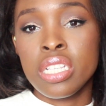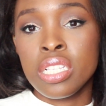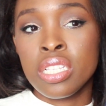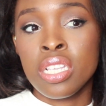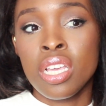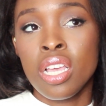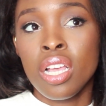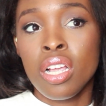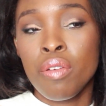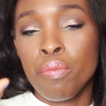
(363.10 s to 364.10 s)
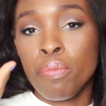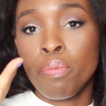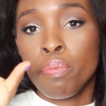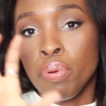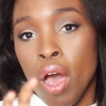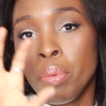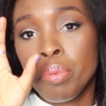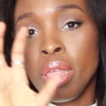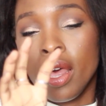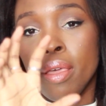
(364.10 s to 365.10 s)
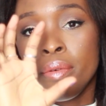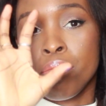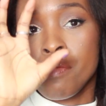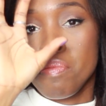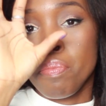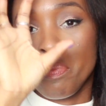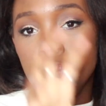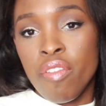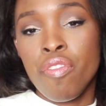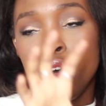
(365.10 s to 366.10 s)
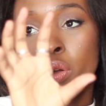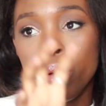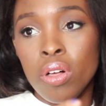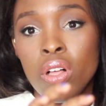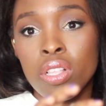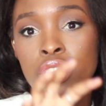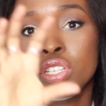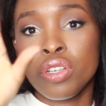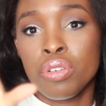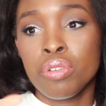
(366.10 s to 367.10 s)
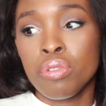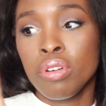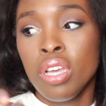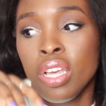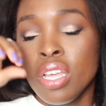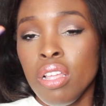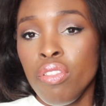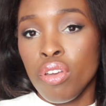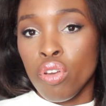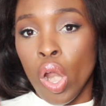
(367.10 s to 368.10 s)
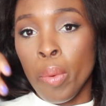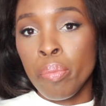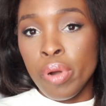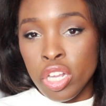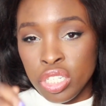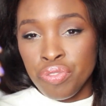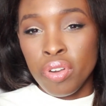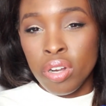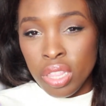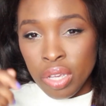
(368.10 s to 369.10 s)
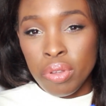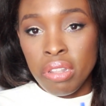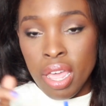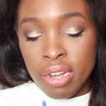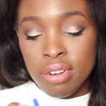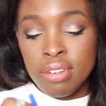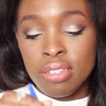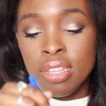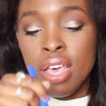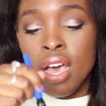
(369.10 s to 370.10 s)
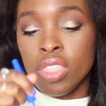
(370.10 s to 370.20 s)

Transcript: is probably preferable to the normal brush for liquid liners.